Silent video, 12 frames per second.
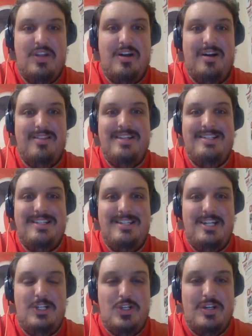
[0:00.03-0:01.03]
On this
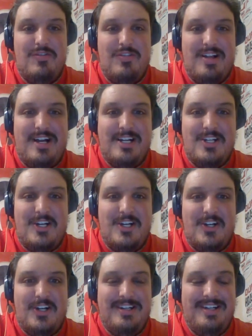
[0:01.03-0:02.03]
edition of Locked On
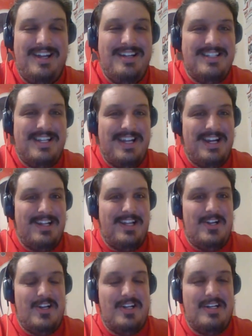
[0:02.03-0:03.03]
Hurricanes, the
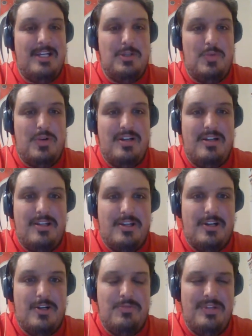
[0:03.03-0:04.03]
Carolina Hurricanes won
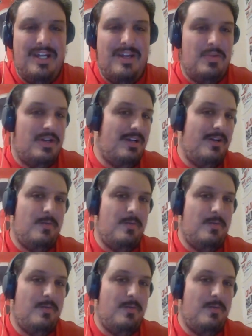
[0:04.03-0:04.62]
another home game,